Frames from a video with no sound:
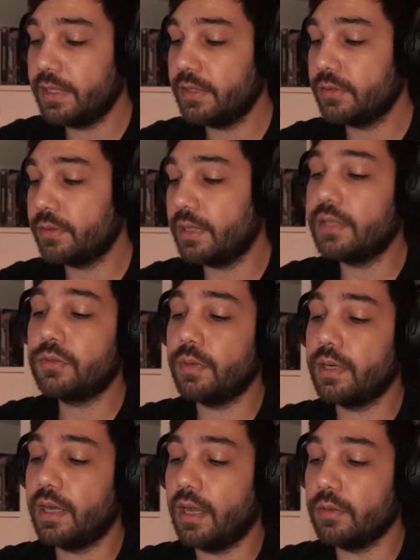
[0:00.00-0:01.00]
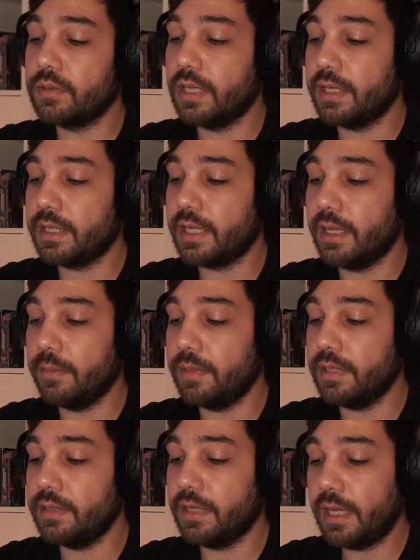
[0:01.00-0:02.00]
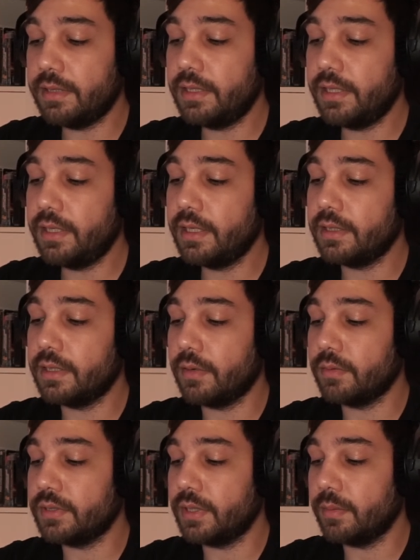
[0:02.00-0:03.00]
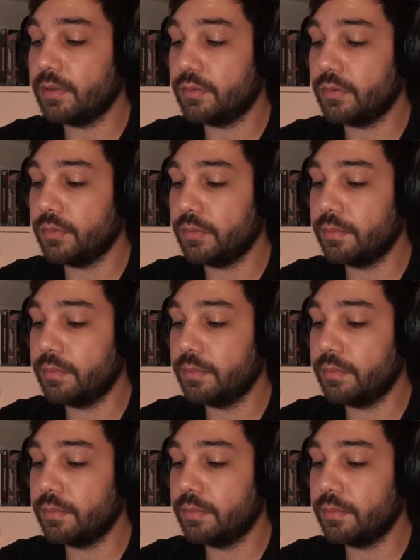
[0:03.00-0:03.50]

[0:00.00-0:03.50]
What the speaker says: So that's where Outline came in handy, and I was able to,